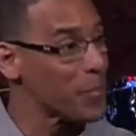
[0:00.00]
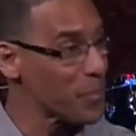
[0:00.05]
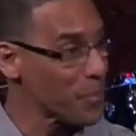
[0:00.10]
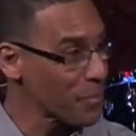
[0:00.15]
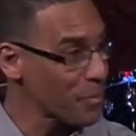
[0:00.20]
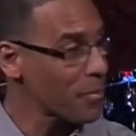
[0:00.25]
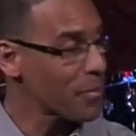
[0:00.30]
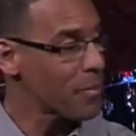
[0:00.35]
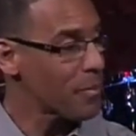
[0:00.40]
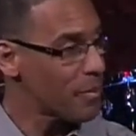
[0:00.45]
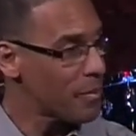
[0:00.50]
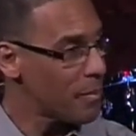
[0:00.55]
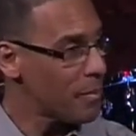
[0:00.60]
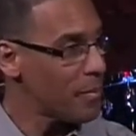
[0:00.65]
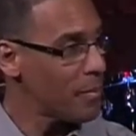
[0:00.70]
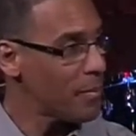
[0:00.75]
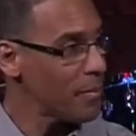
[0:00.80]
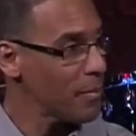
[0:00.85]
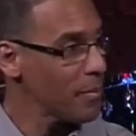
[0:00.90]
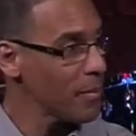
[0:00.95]

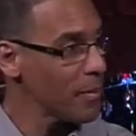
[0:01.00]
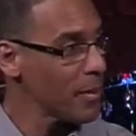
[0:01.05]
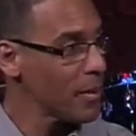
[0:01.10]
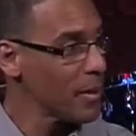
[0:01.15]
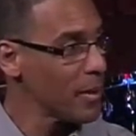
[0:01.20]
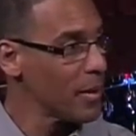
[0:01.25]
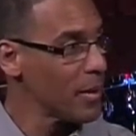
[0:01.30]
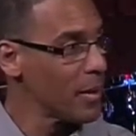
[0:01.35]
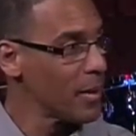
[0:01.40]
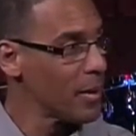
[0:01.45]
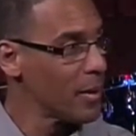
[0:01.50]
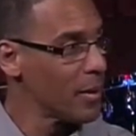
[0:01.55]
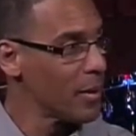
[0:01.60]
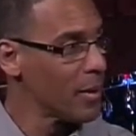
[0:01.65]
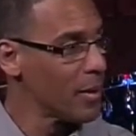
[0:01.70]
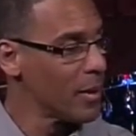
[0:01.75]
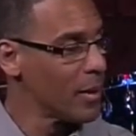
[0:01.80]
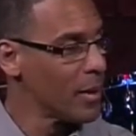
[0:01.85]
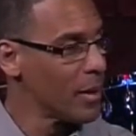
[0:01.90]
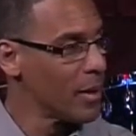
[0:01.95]

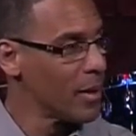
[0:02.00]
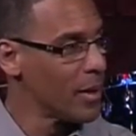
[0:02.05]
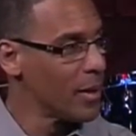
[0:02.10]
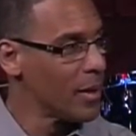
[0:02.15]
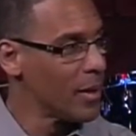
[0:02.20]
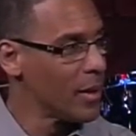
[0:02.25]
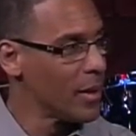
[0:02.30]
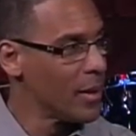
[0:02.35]
No one is speaking in this clip.